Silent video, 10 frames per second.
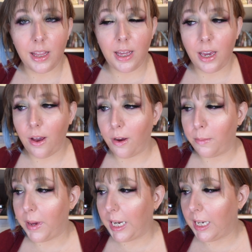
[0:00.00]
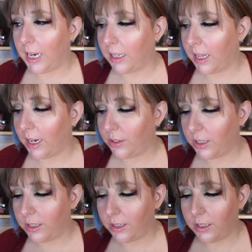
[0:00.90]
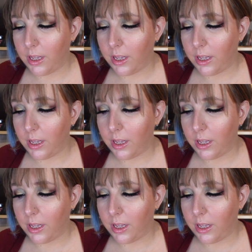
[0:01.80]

They are magnetic lashes.